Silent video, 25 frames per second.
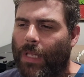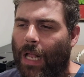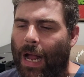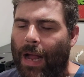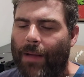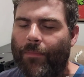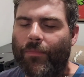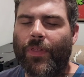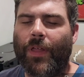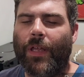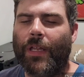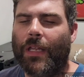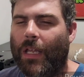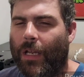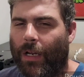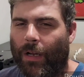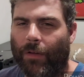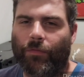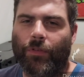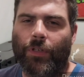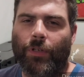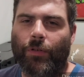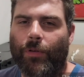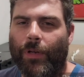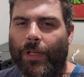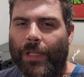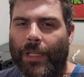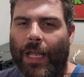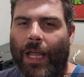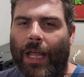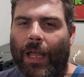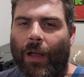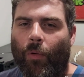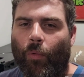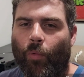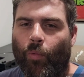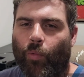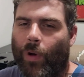I'm thinking of doing
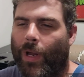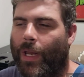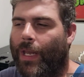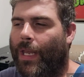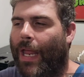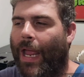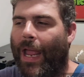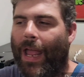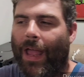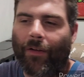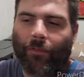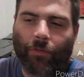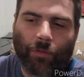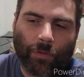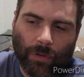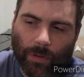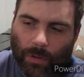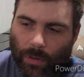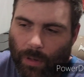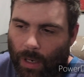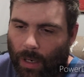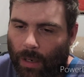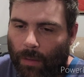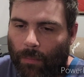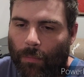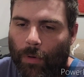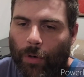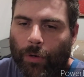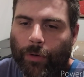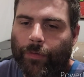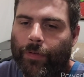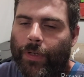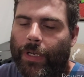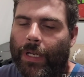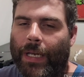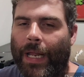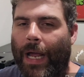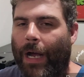that whenever a
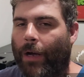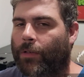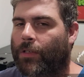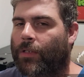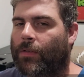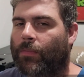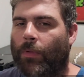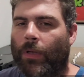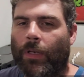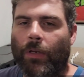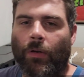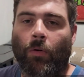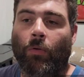movie announcement